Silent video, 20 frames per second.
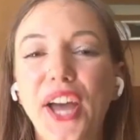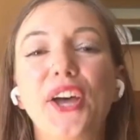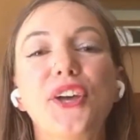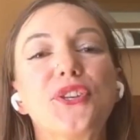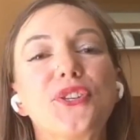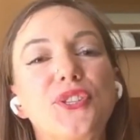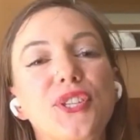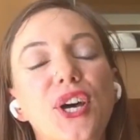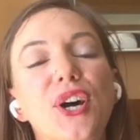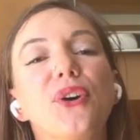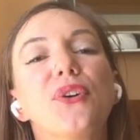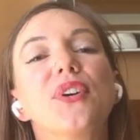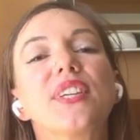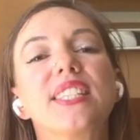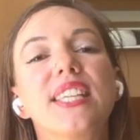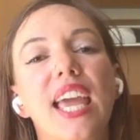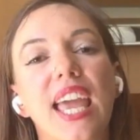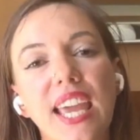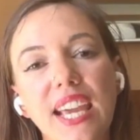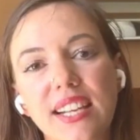So
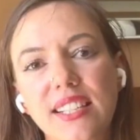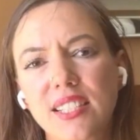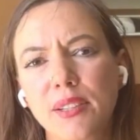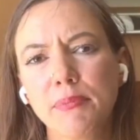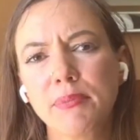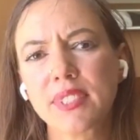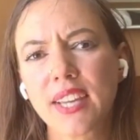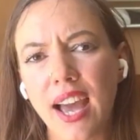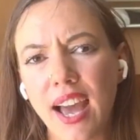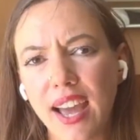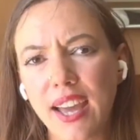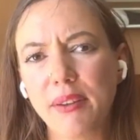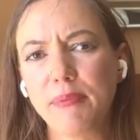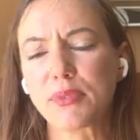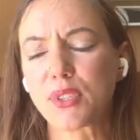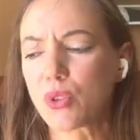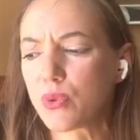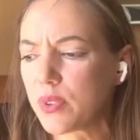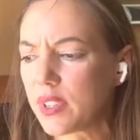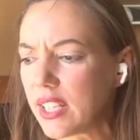take some time
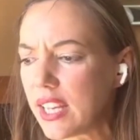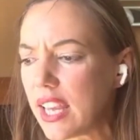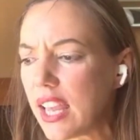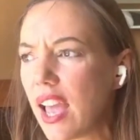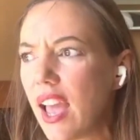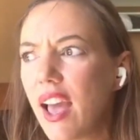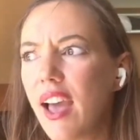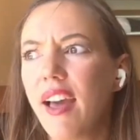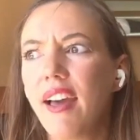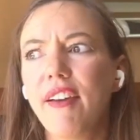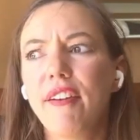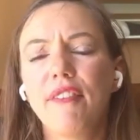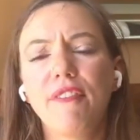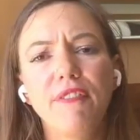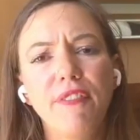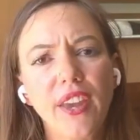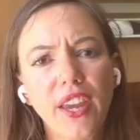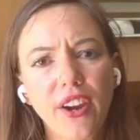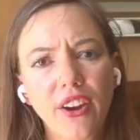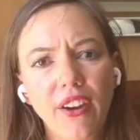to really
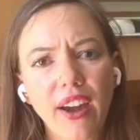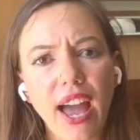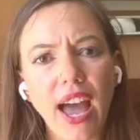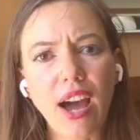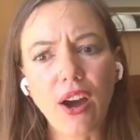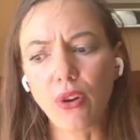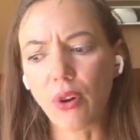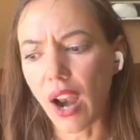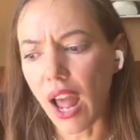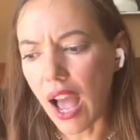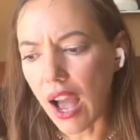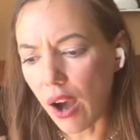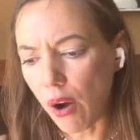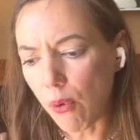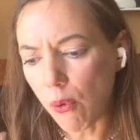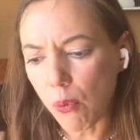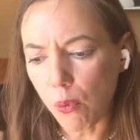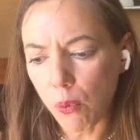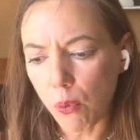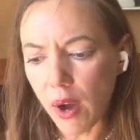figure
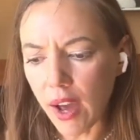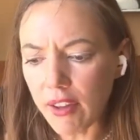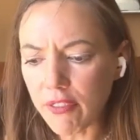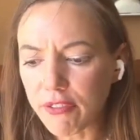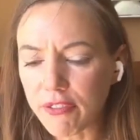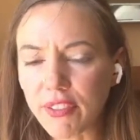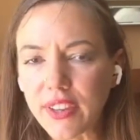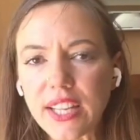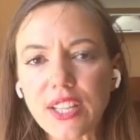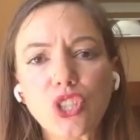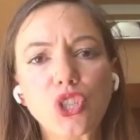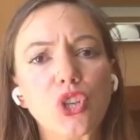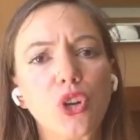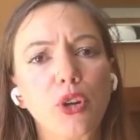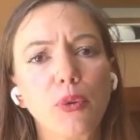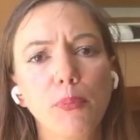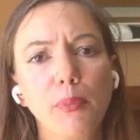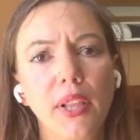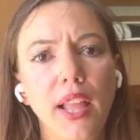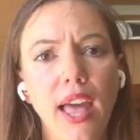out what feeds
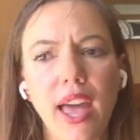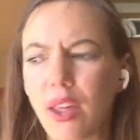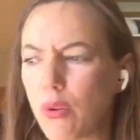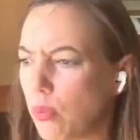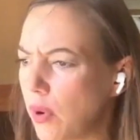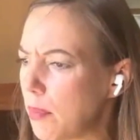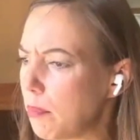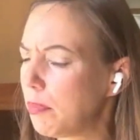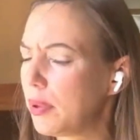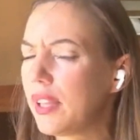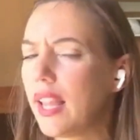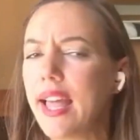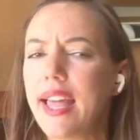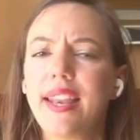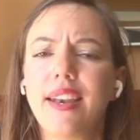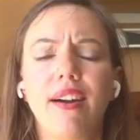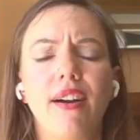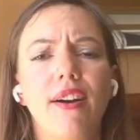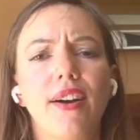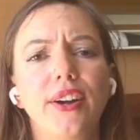your plant. What
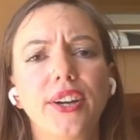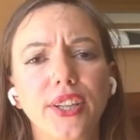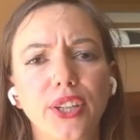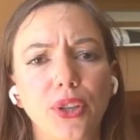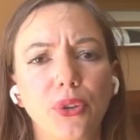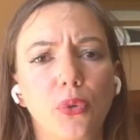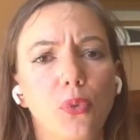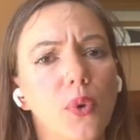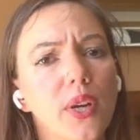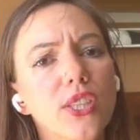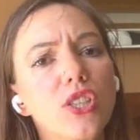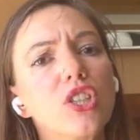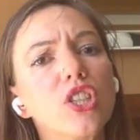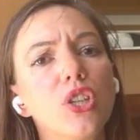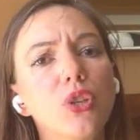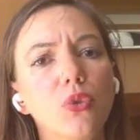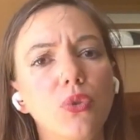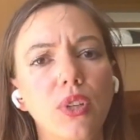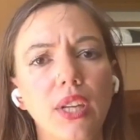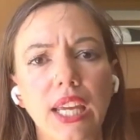plant are you? What do
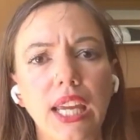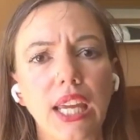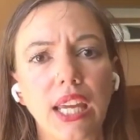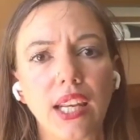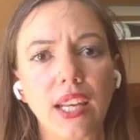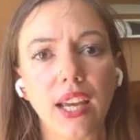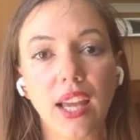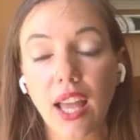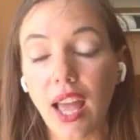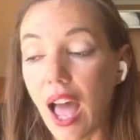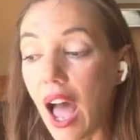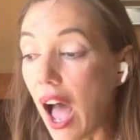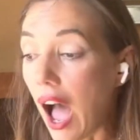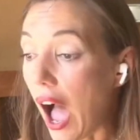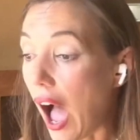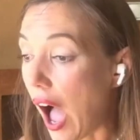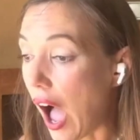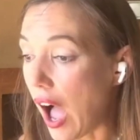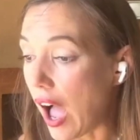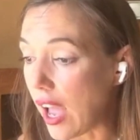you need?
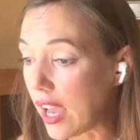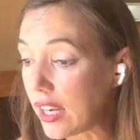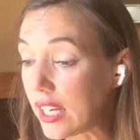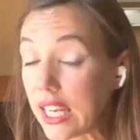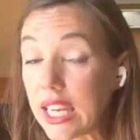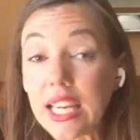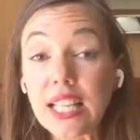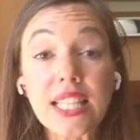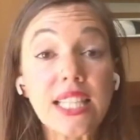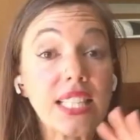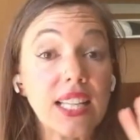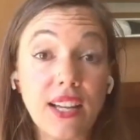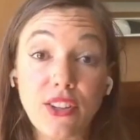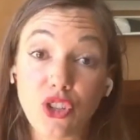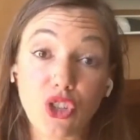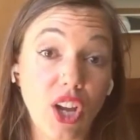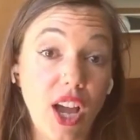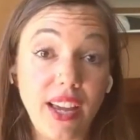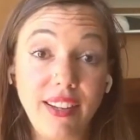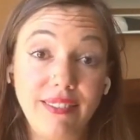I need
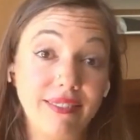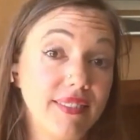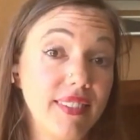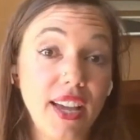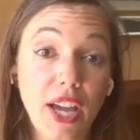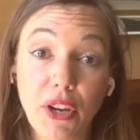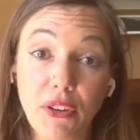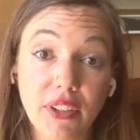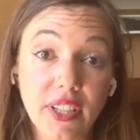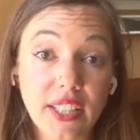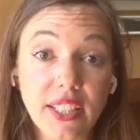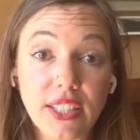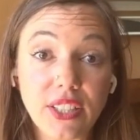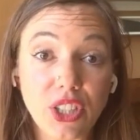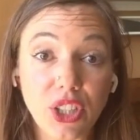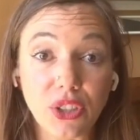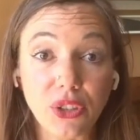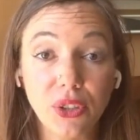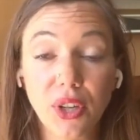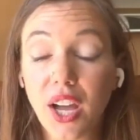sunshine. I really
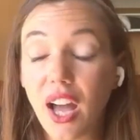do.